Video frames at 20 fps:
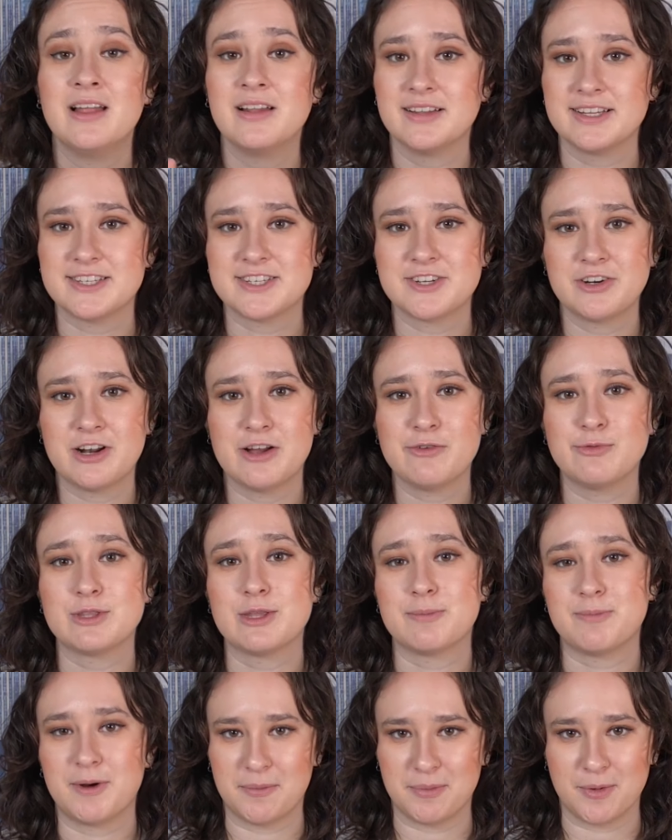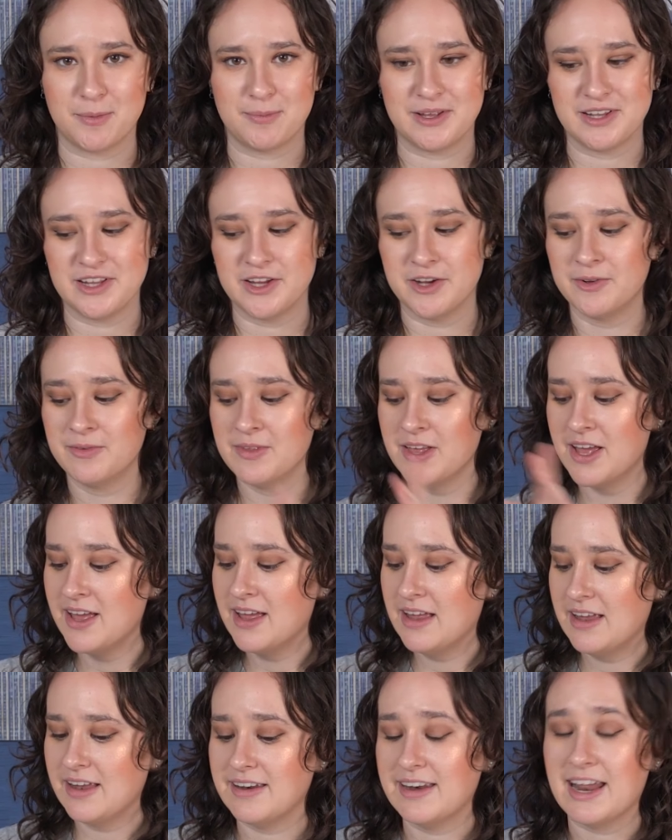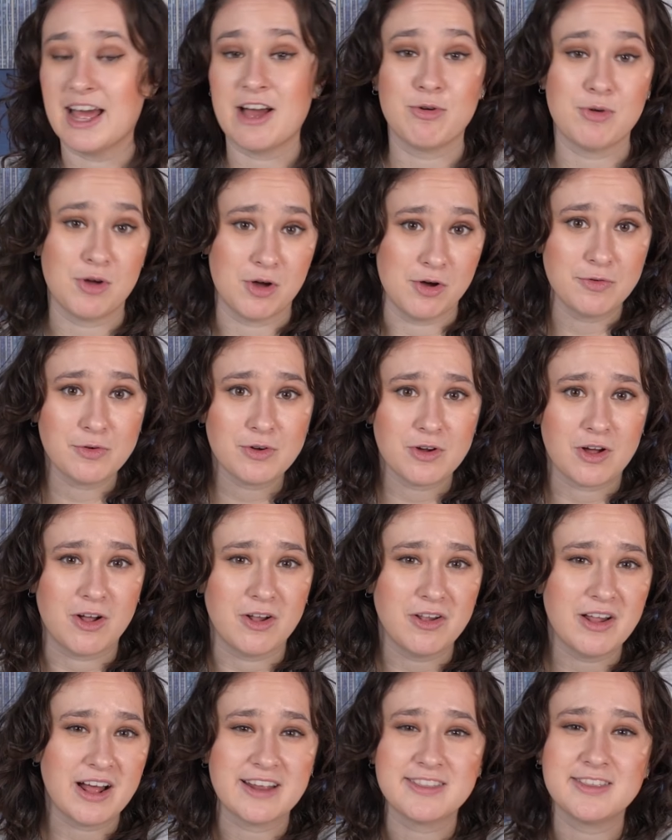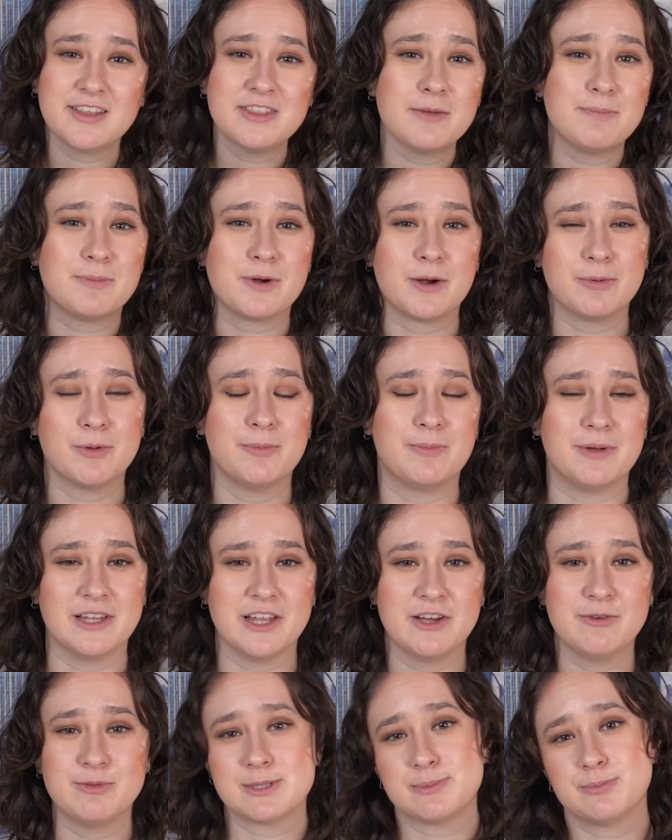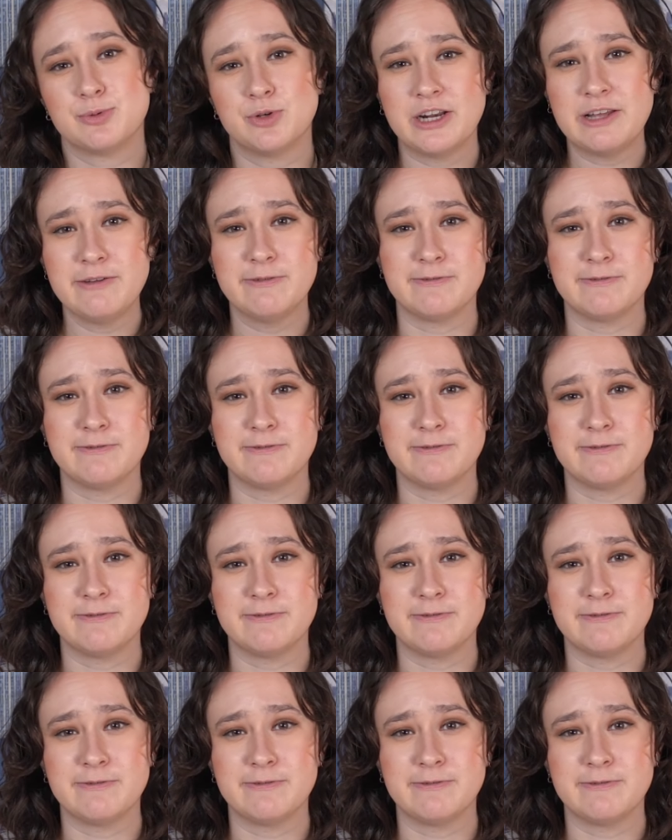Let's start off with the purple pillow. Now, overall, I thought the purple pillow was pretty